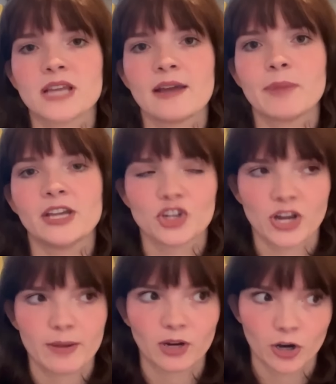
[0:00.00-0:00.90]
Died by
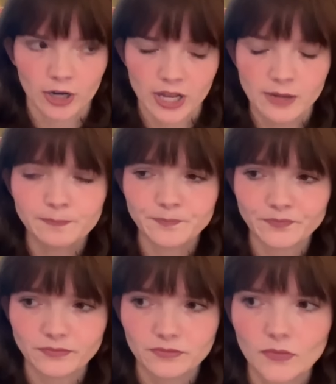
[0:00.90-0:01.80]
Jennette McCurdy.
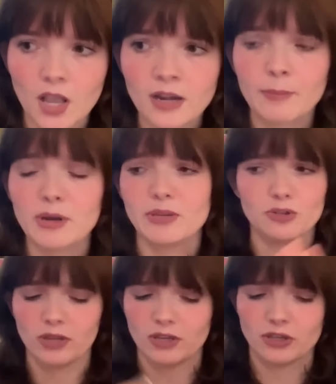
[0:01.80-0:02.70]
And I'm going to be
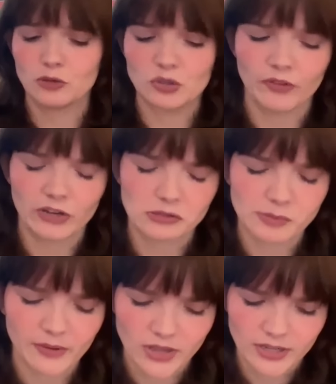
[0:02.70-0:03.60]
doing YouTube videos
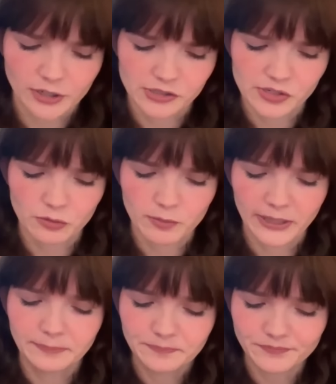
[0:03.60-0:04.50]
about that here soon.
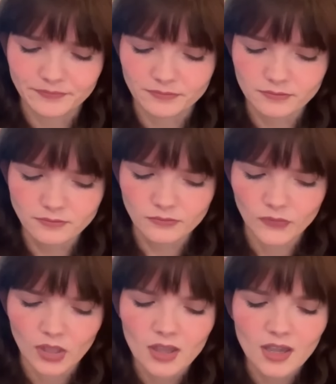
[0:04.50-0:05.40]
But
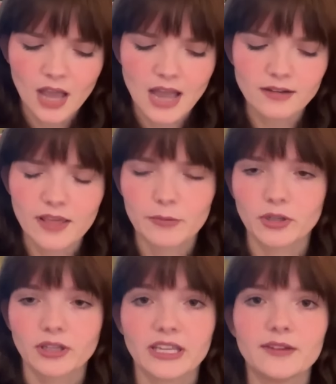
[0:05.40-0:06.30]
kind of that
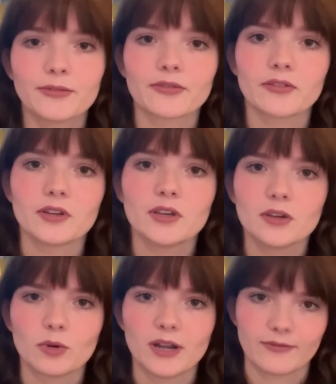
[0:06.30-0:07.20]
relief
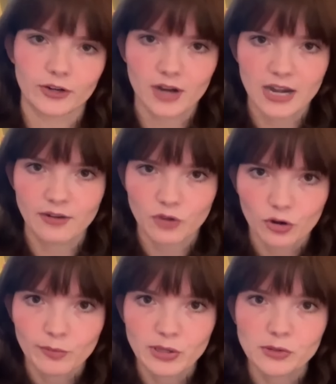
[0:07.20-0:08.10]
whenever kind of
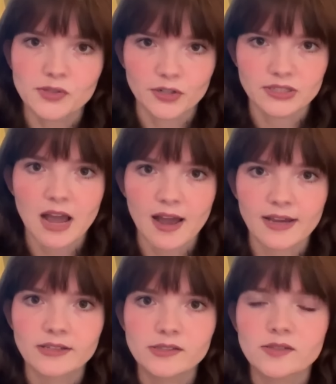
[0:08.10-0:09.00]
your abuser
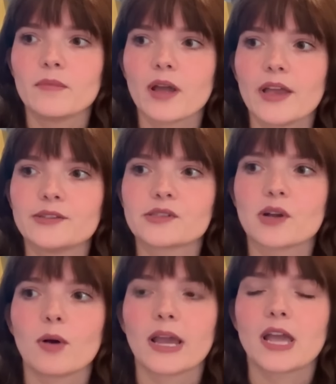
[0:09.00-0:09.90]
dies. And
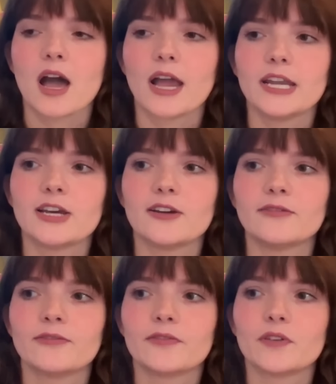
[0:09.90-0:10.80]
so I kind
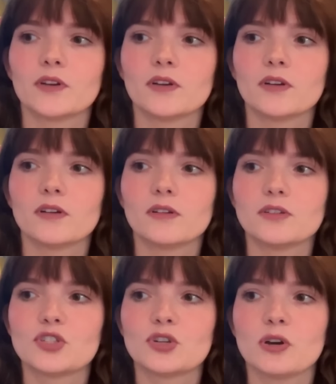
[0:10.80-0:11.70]
of
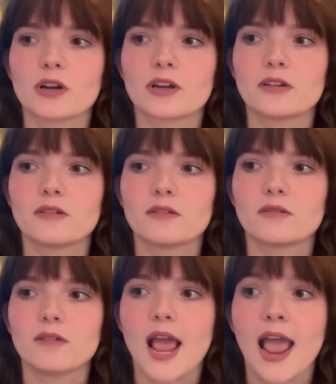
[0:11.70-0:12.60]
took
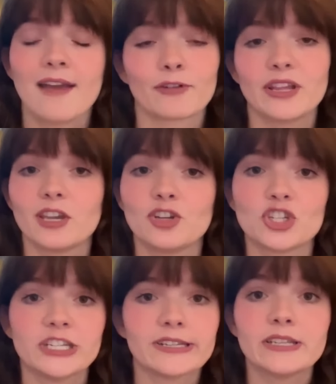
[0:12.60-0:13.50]
everything
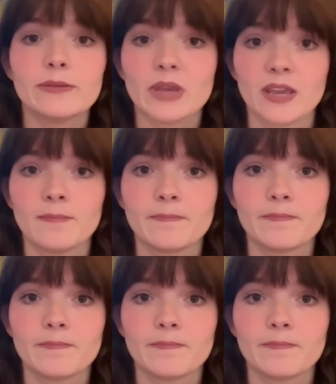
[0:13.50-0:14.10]
she did to me